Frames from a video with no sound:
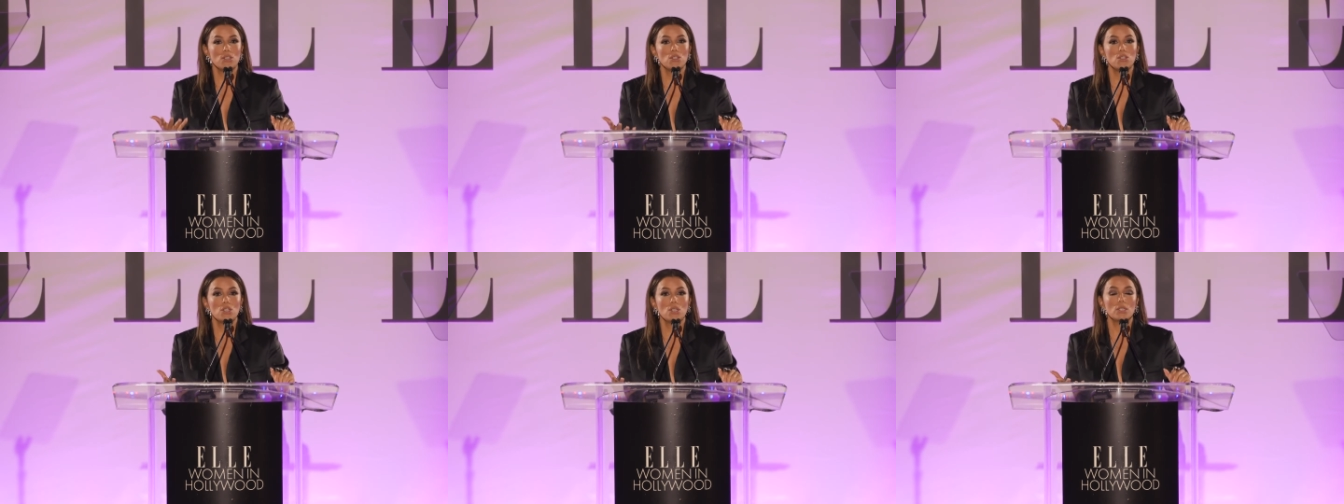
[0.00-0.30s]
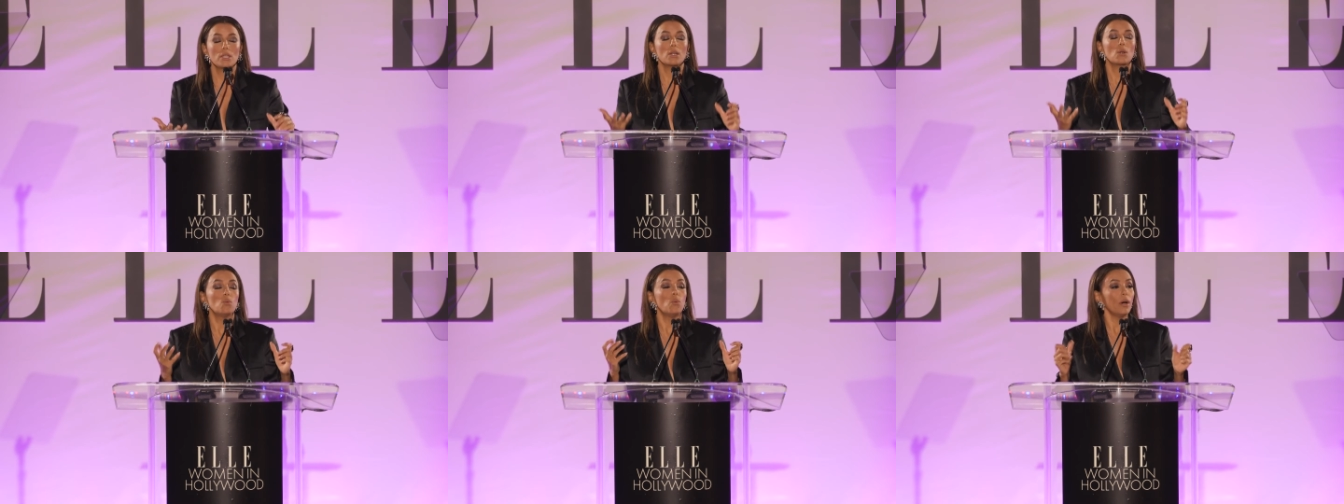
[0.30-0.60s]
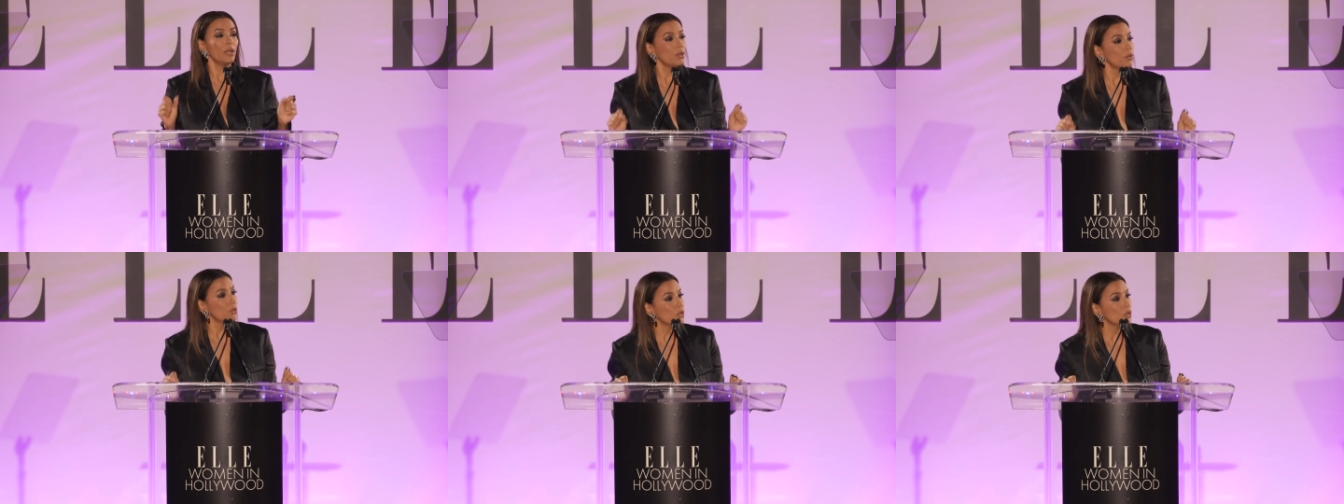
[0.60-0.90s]
And she's like,
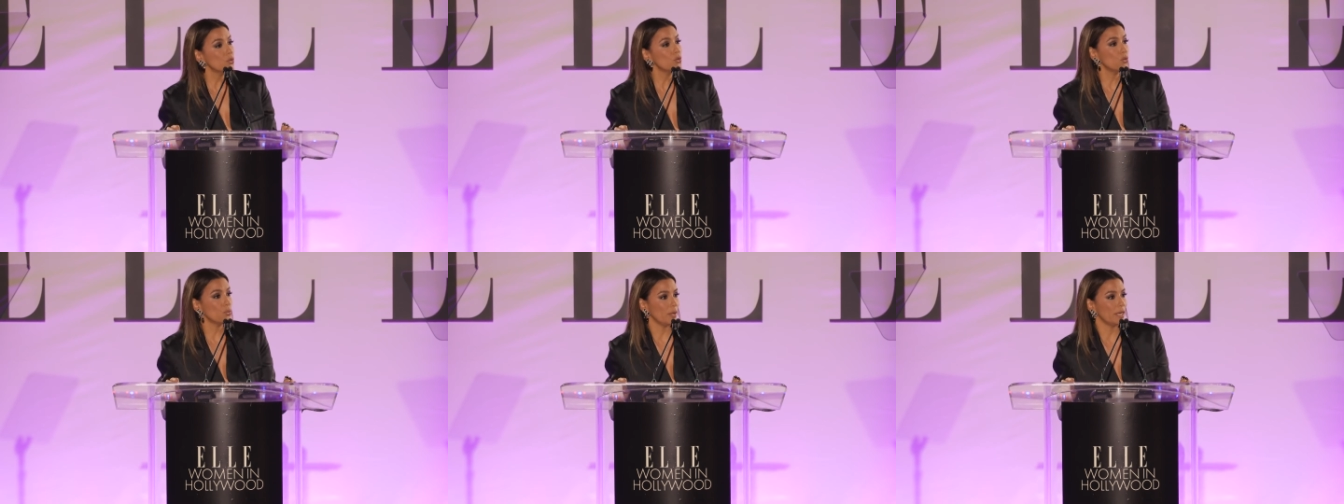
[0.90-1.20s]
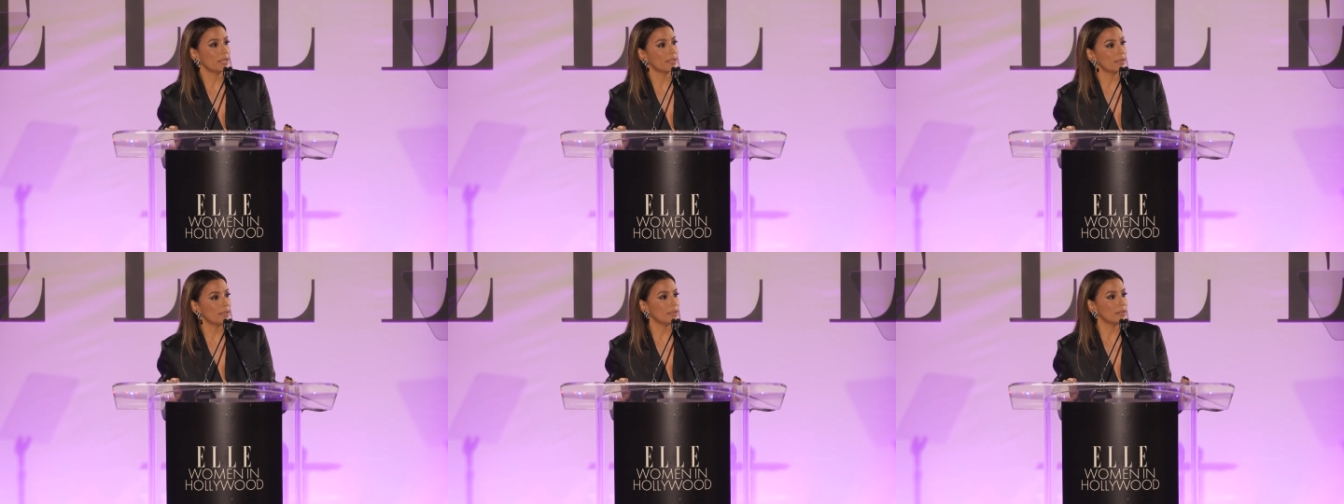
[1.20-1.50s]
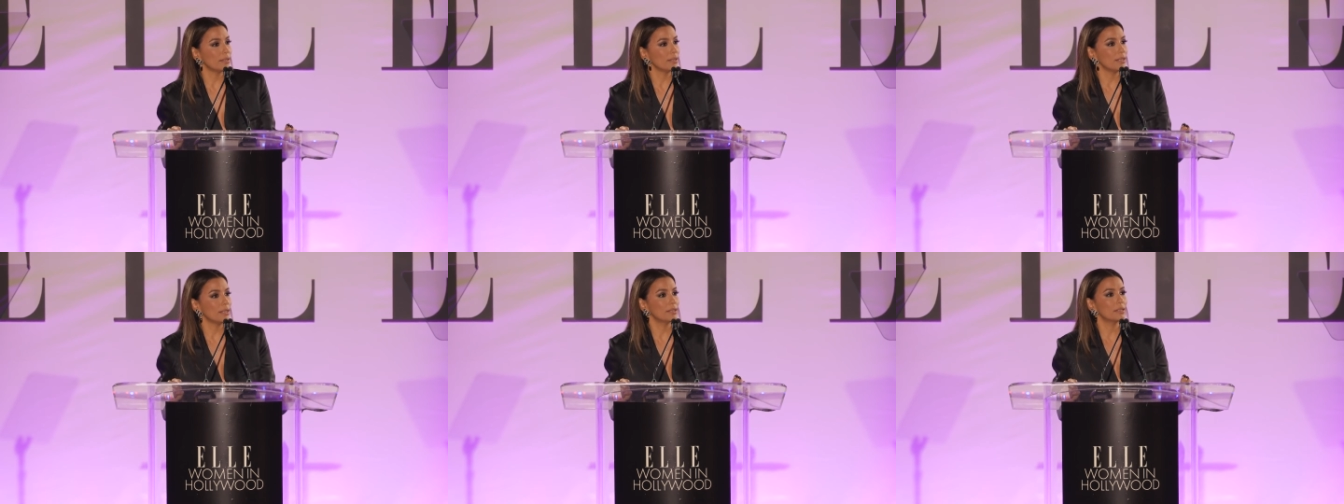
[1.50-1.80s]
Why don't you direct
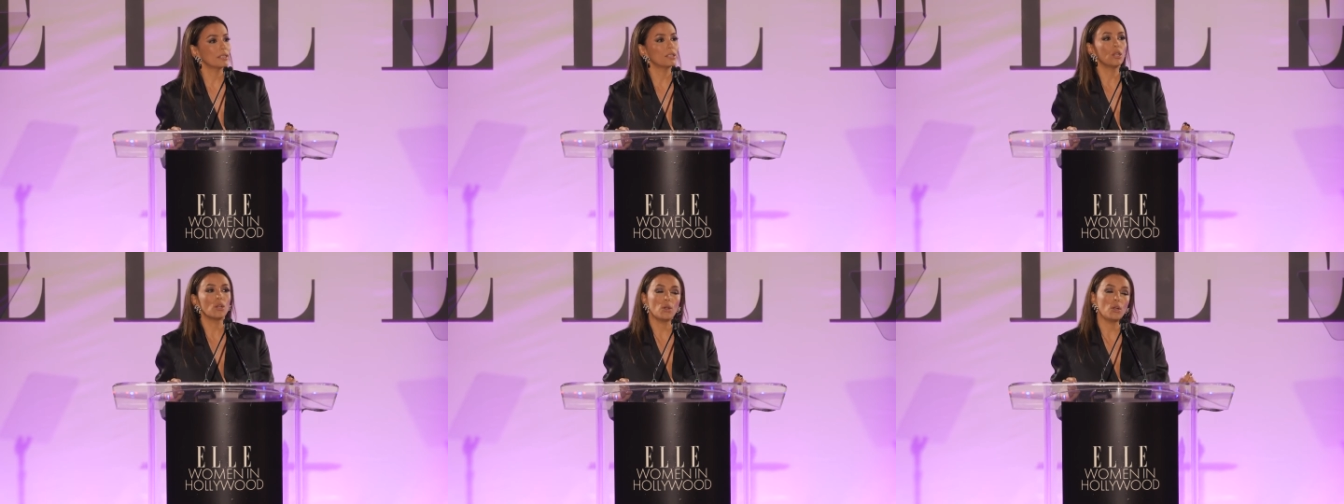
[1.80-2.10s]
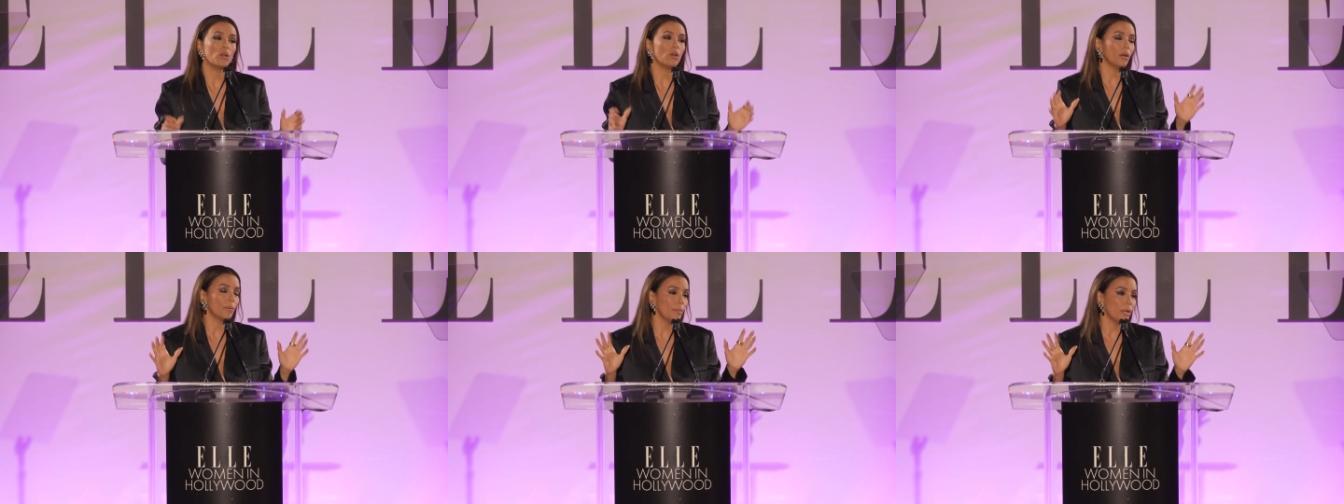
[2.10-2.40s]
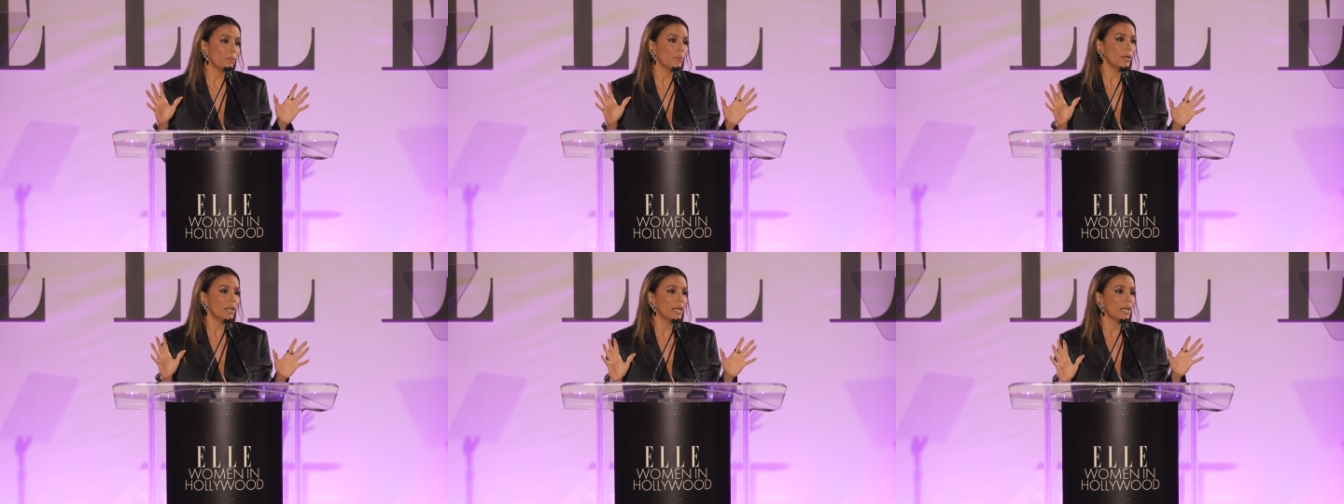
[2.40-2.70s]
this? And I said, No, no, no, I'm
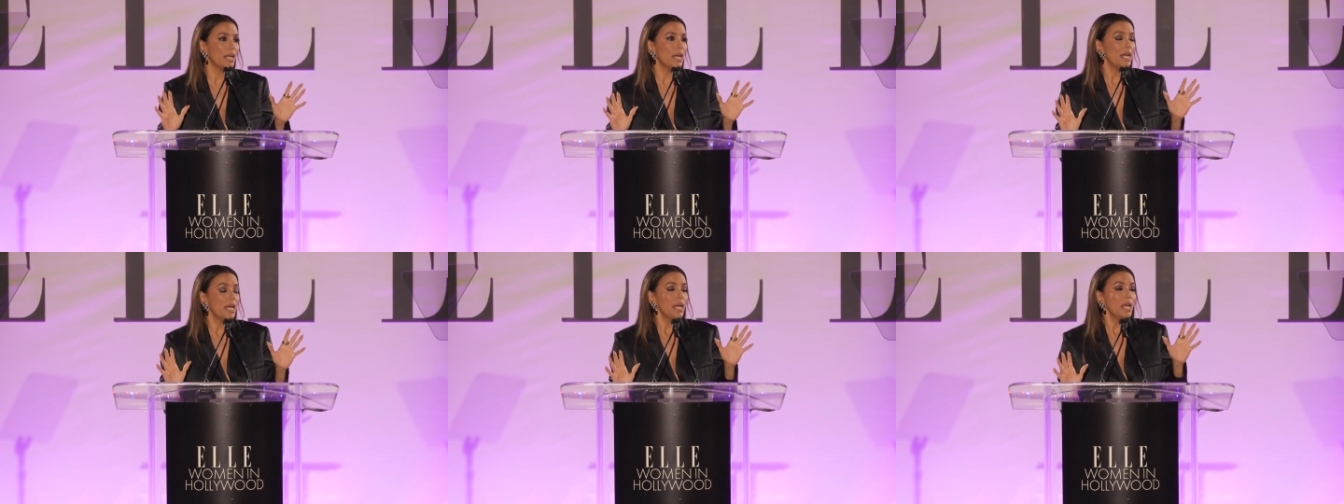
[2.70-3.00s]
not ready.